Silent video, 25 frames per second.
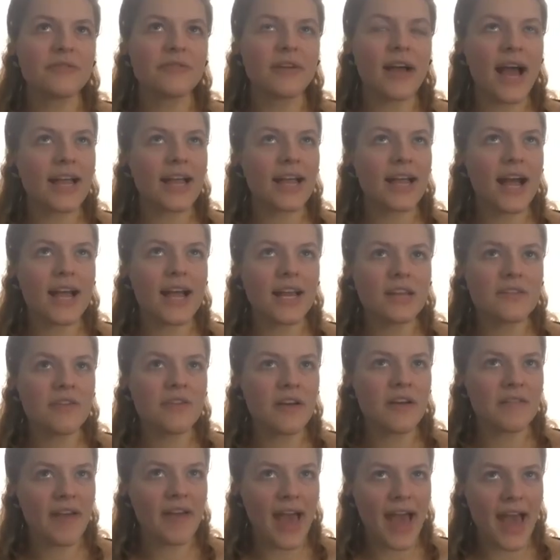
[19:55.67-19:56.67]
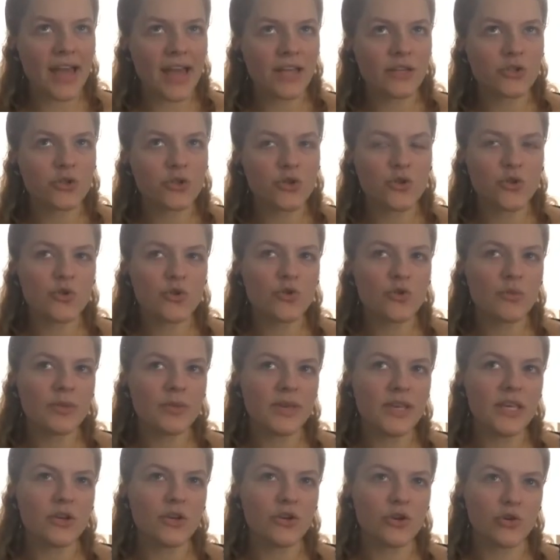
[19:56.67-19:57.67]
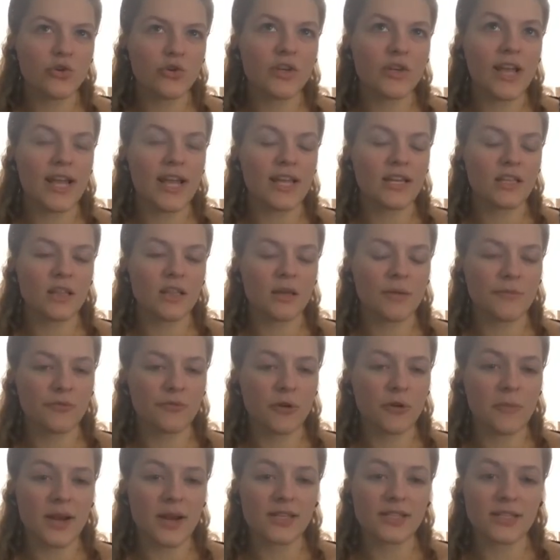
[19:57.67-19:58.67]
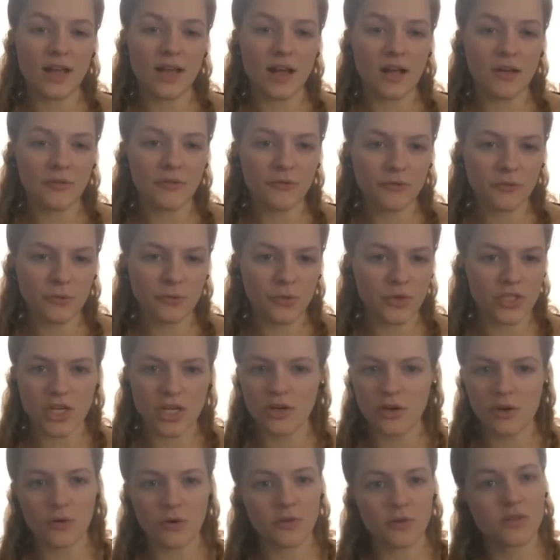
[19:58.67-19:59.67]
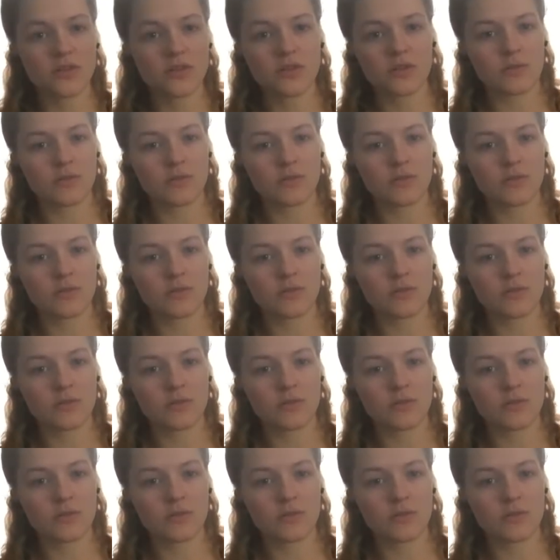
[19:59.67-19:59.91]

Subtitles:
I kind of have had to be creating them for myself, which I know is